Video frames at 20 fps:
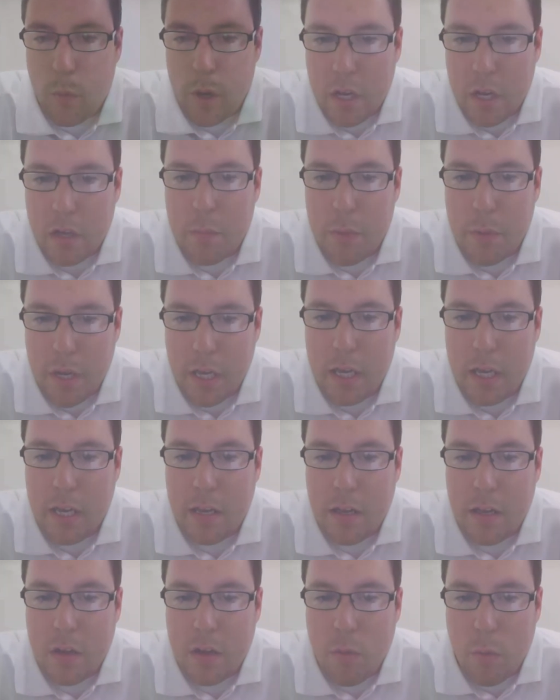we could
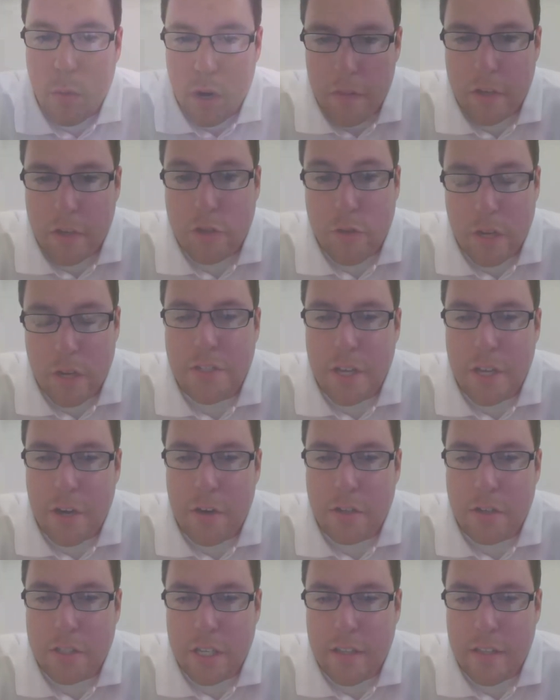be one of the
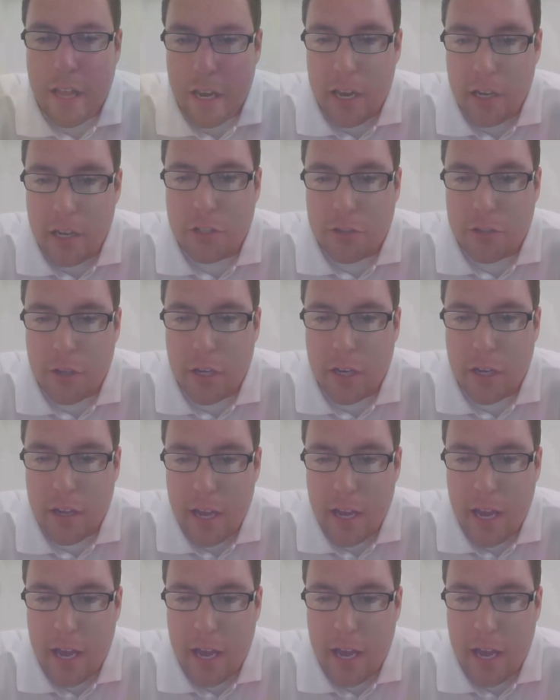trendsetters in that industry.